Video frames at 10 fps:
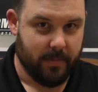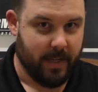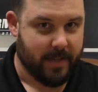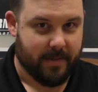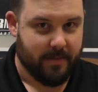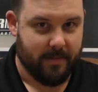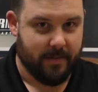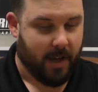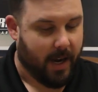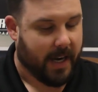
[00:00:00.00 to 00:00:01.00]
it's
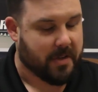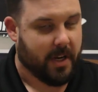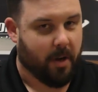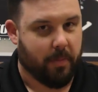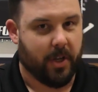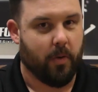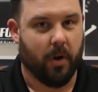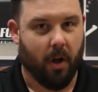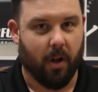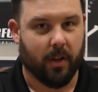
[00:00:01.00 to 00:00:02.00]
not actually helping you
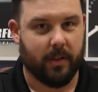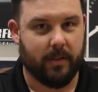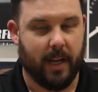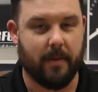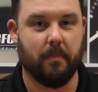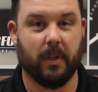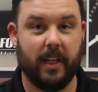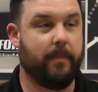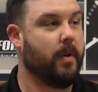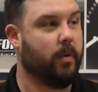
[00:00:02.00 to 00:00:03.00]
at all. And
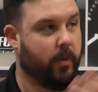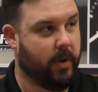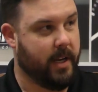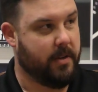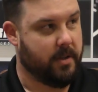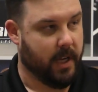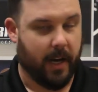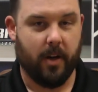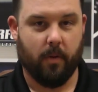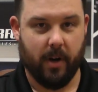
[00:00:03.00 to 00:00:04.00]
believe me, when we
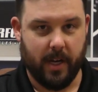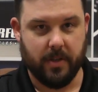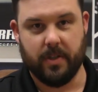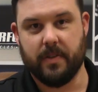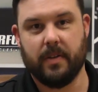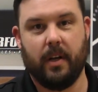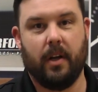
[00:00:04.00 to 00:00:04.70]
dyno our engines